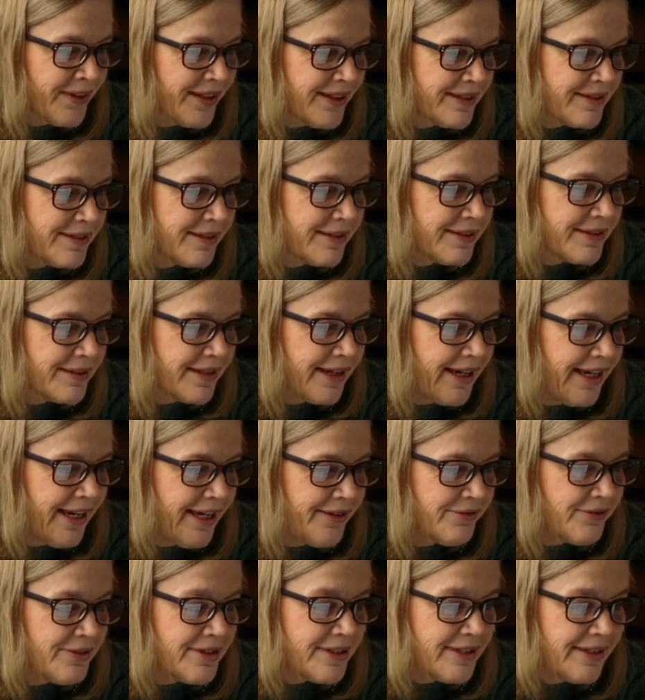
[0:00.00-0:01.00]
since I
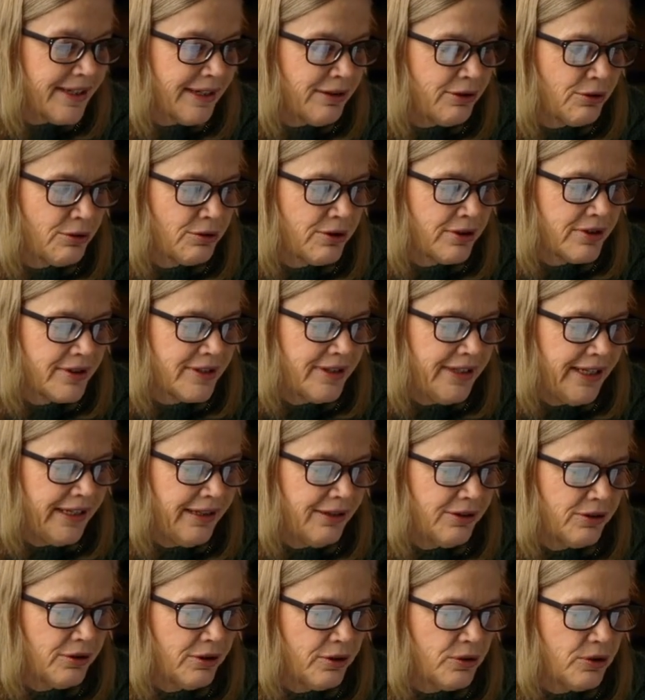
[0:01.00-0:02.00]
haven't sat
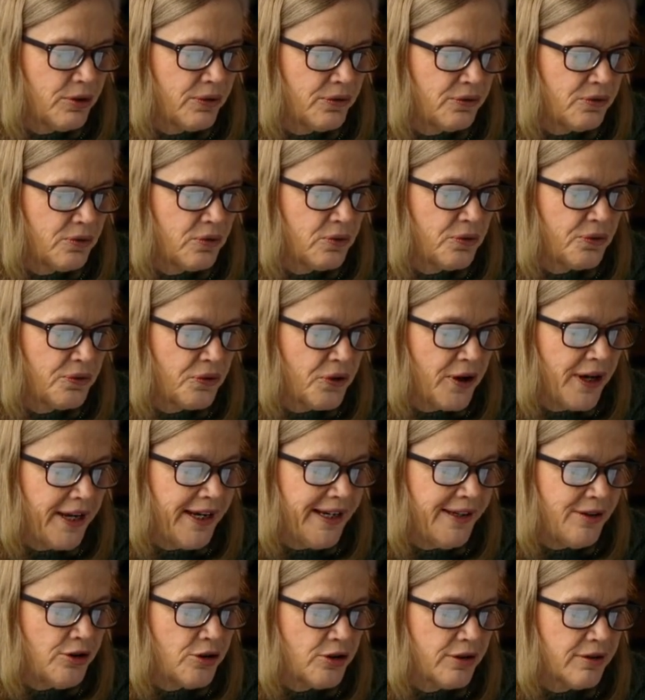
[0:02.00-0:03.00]
cross-legged on the floor for
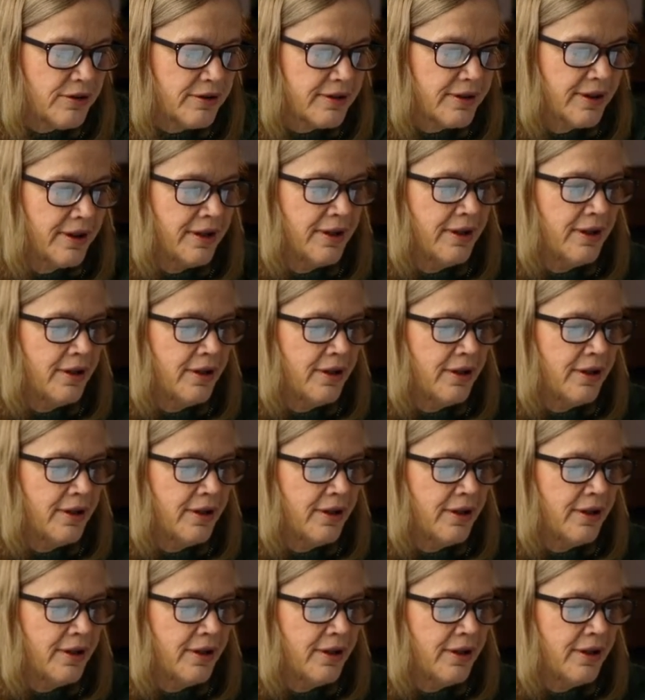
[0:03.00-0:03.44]
ages.